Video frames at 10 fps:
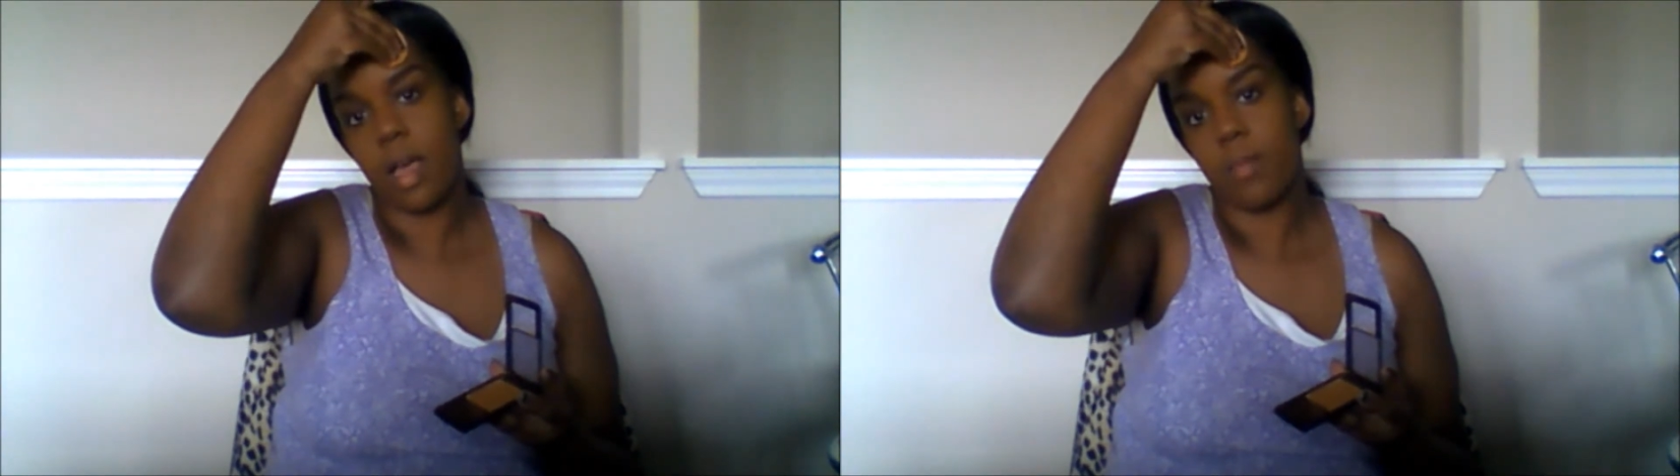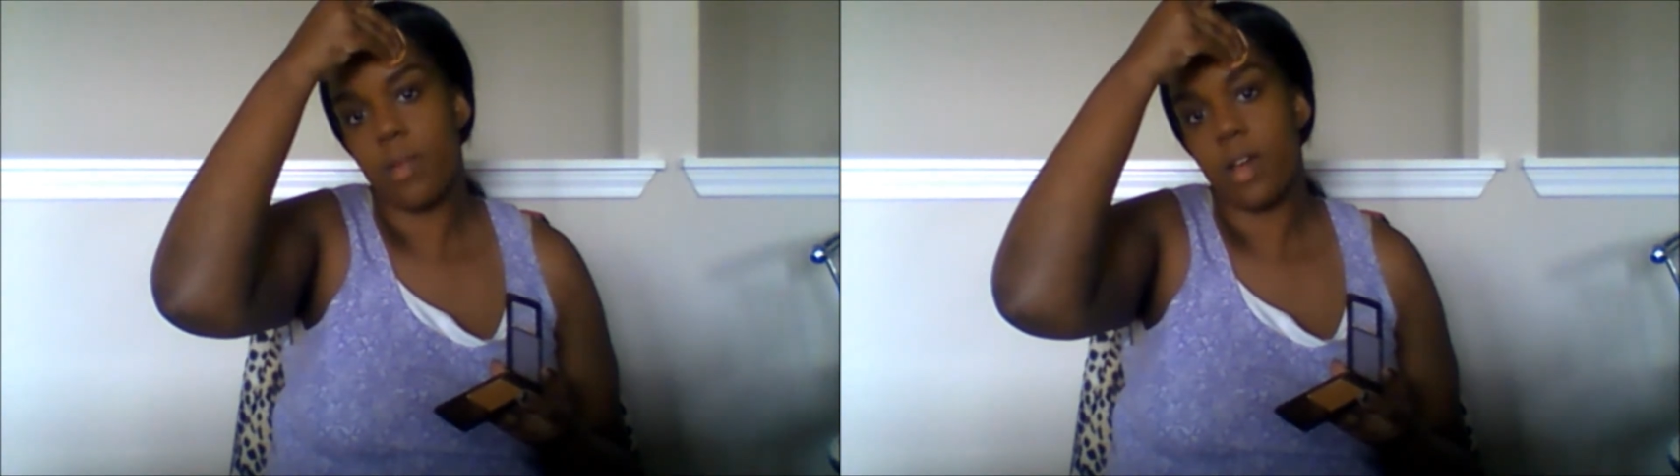
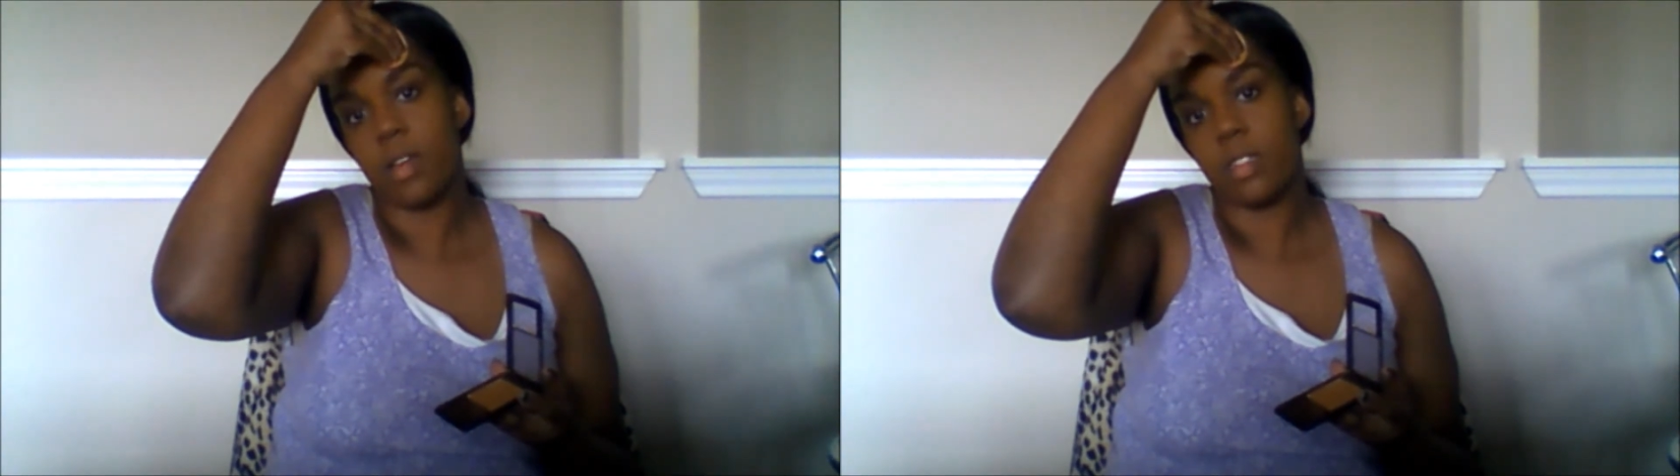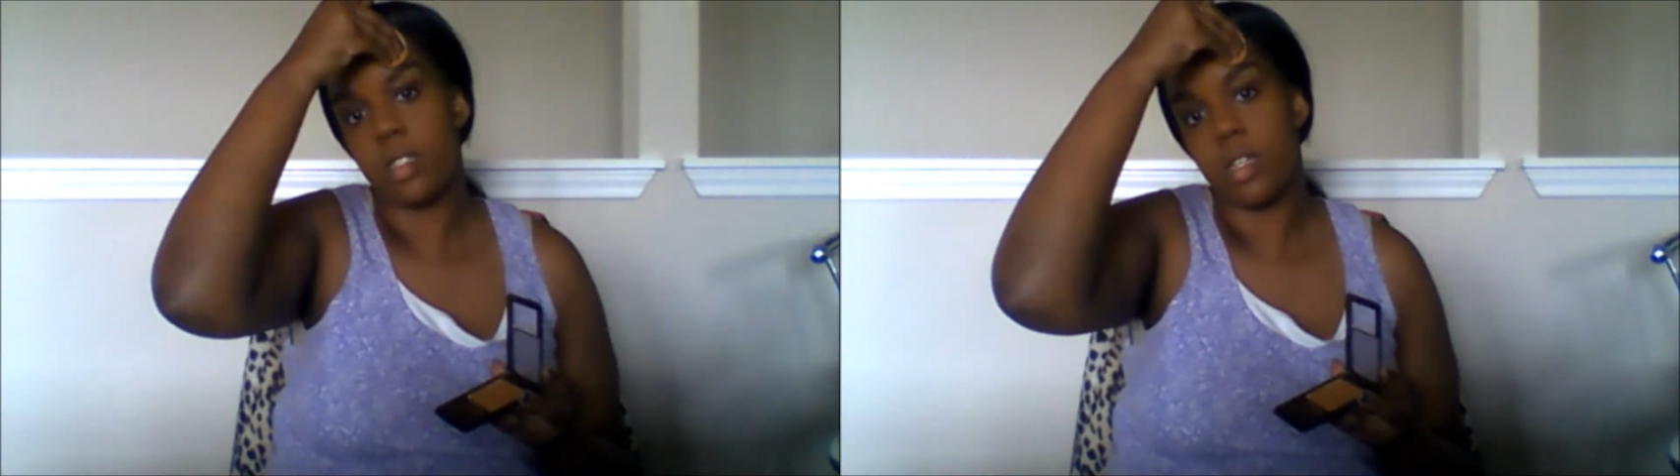
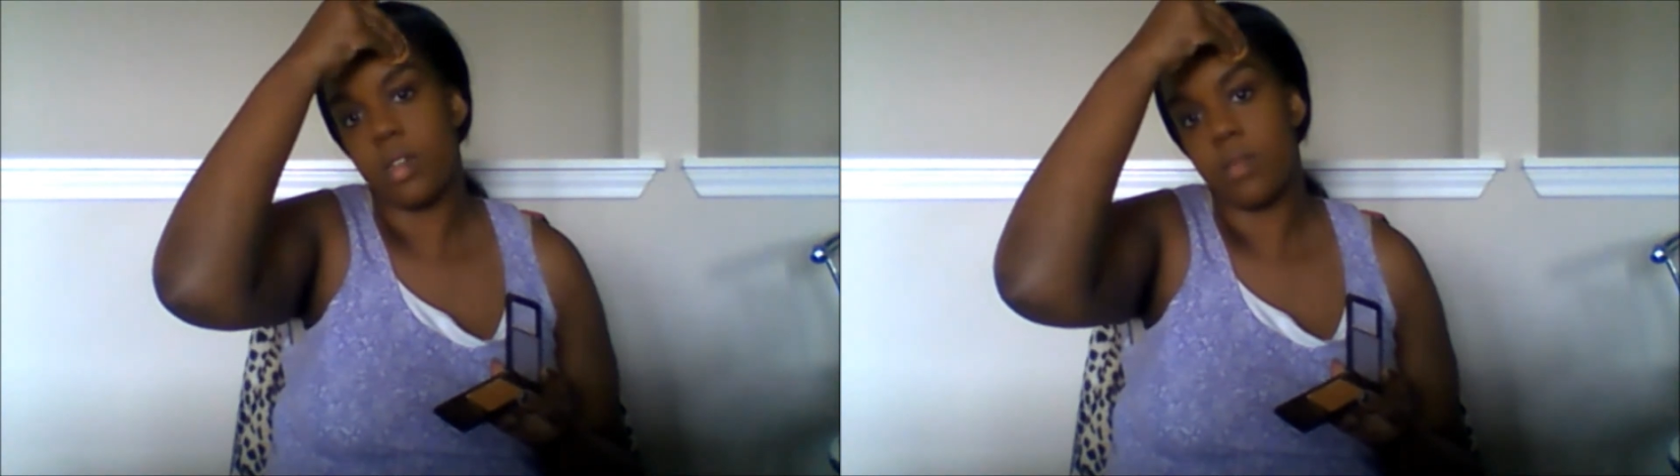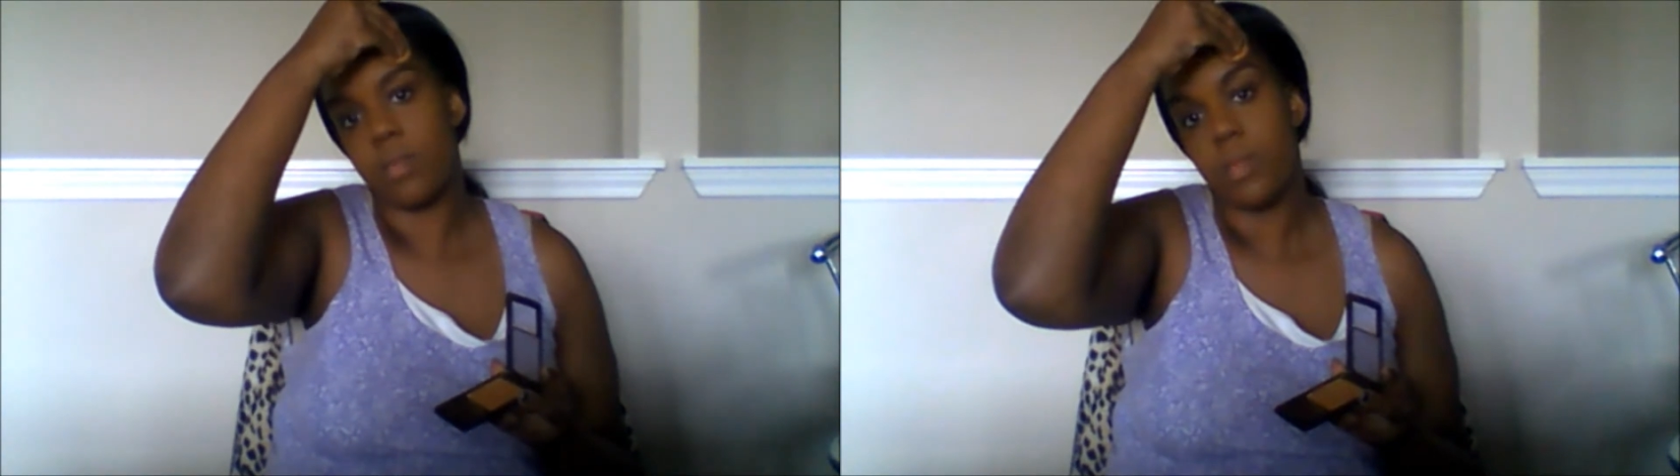eyebrow
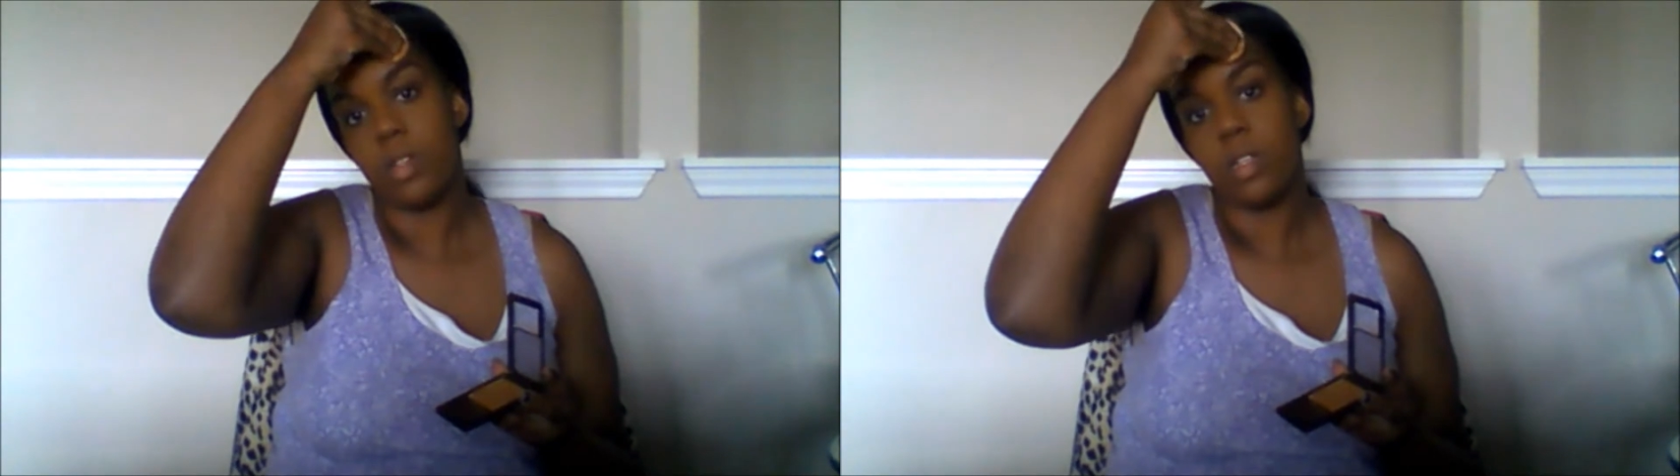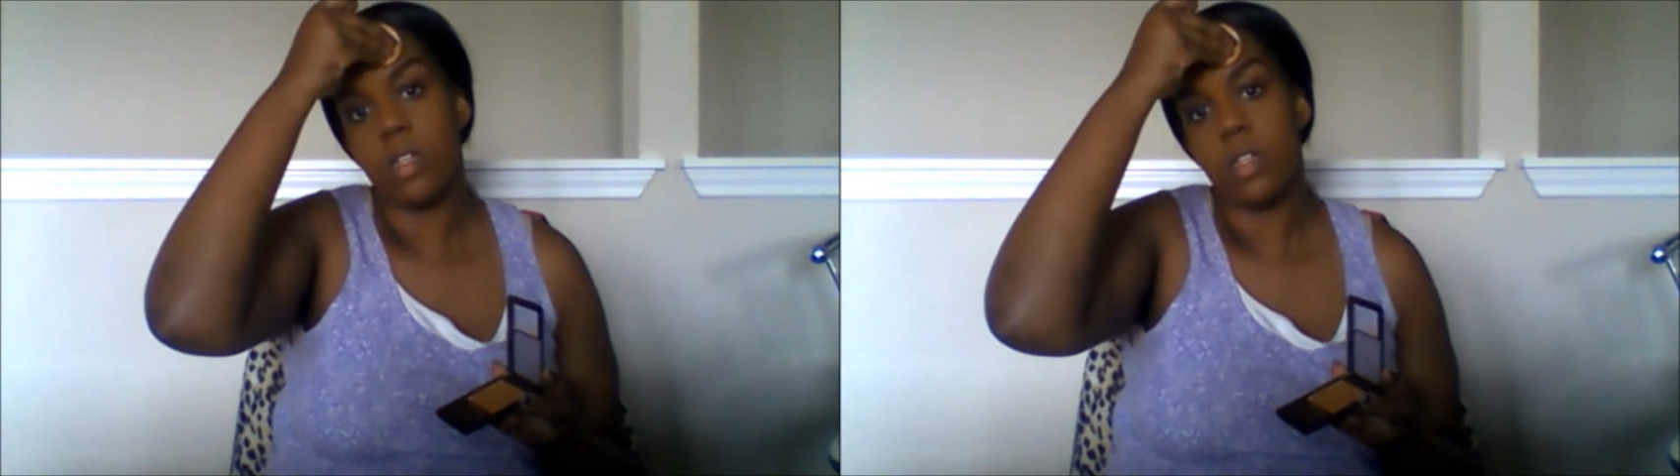some.